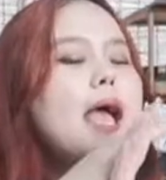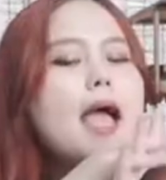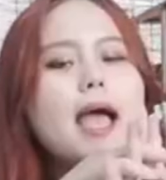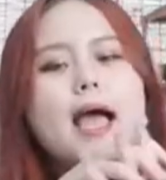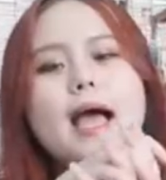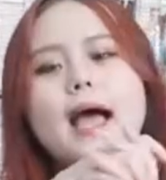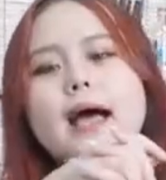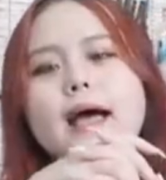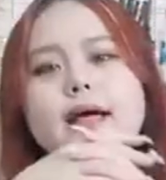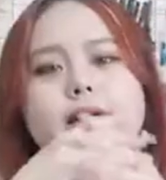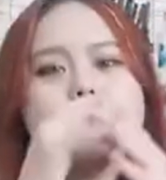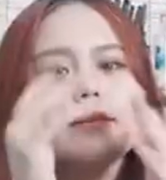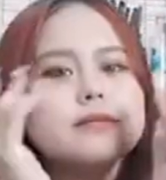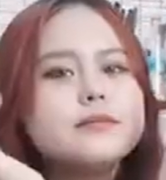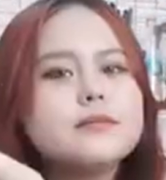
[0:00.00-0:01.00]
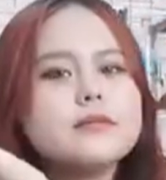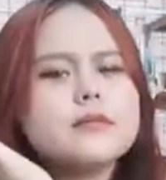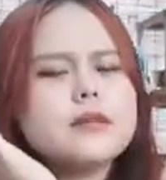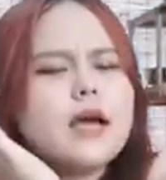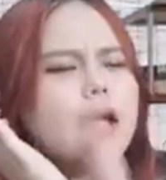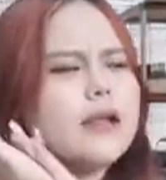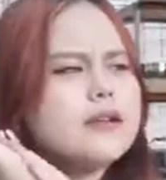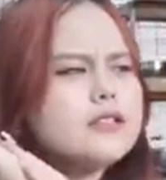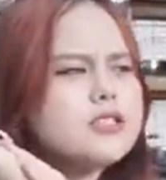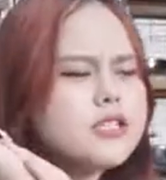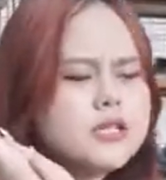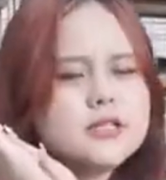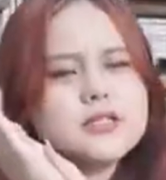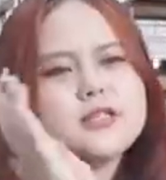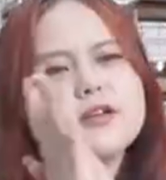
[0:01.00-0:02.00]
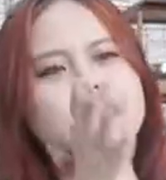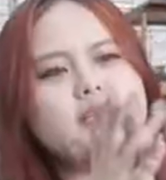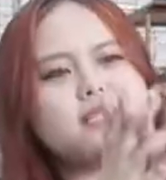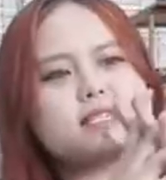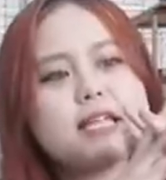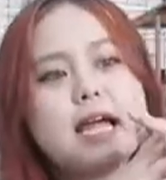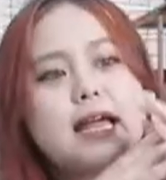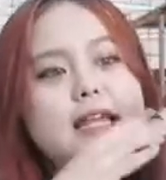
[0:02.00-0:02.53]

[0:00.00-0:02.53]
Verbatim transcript: and i just noticed that